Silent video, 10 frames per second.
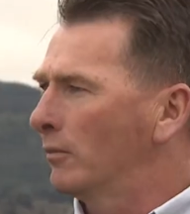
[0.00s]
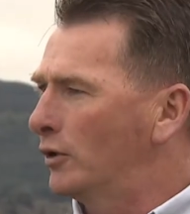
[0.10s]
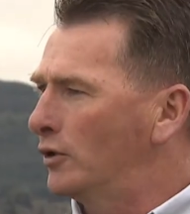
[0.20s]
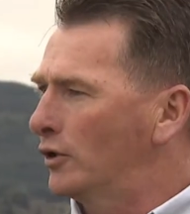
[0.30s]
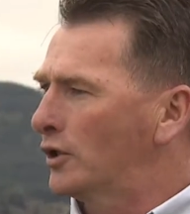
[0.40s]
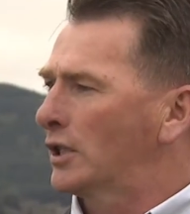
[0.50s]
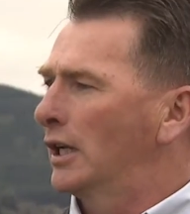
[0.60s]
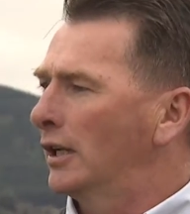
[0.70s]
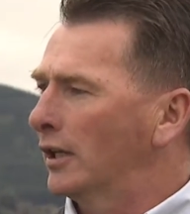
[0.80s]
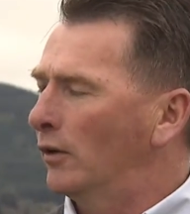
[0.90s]
produce
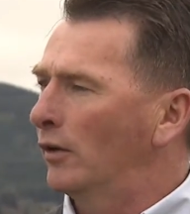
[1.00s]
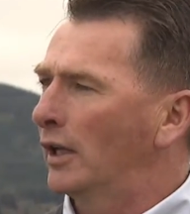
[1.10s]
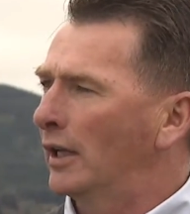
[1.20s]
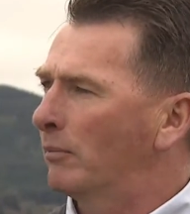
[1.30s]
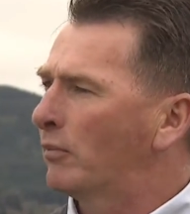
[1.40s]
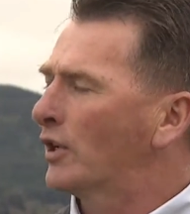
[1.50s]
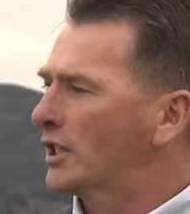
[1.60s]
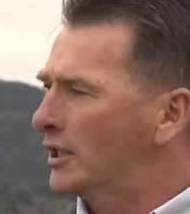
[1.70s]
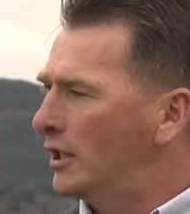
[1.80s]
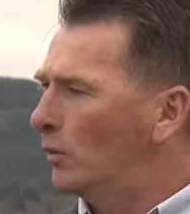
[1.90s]
you know, uh,
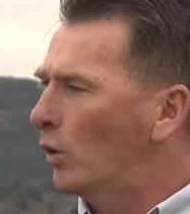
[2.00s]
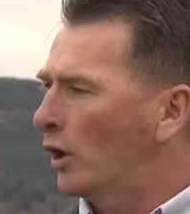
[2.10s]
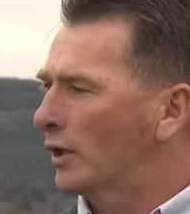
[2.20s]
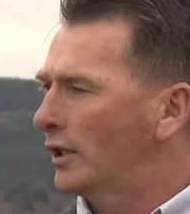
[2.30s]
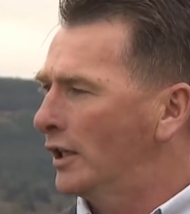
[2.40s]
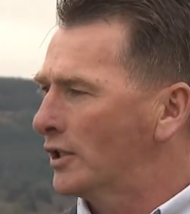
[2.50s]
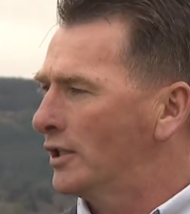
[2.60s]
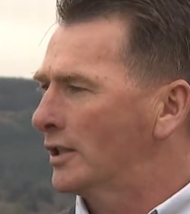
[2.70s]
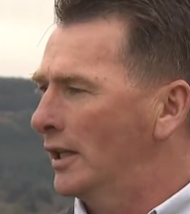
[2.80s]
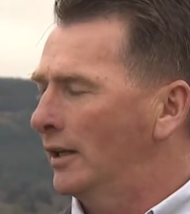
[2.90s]
pristine water
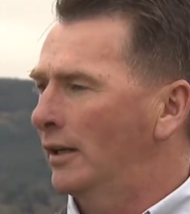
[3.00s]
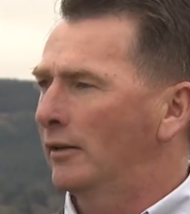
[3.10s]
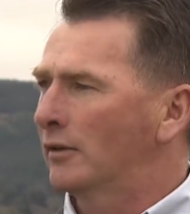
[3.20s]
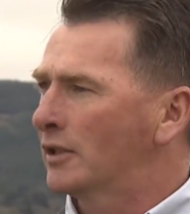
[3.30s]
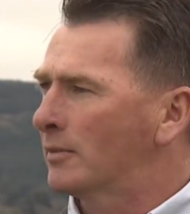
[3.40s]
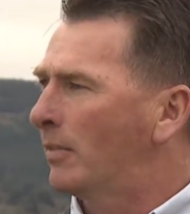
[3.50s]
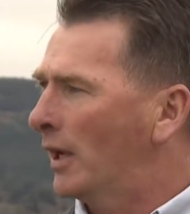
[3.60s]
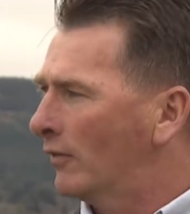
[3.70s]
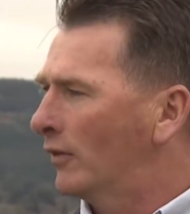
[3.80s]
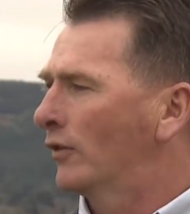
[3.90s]
conditions and just
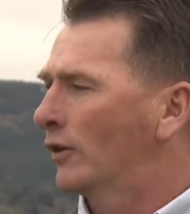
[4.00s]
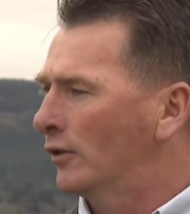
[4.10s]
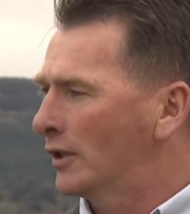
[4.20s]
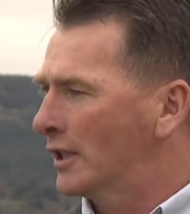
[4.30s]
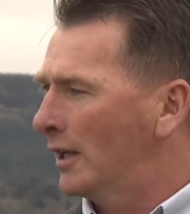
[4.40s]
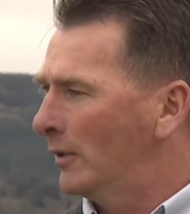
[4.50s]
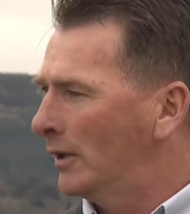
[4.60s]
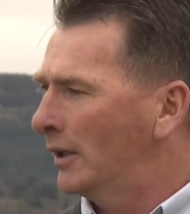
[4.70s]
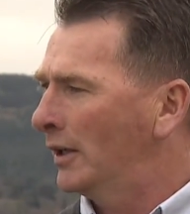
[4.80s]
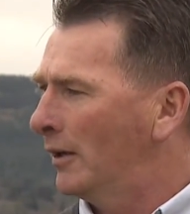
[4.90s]
perfect for growing salmon.
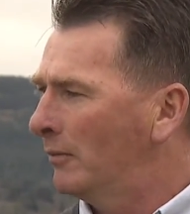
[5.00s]
Yeah.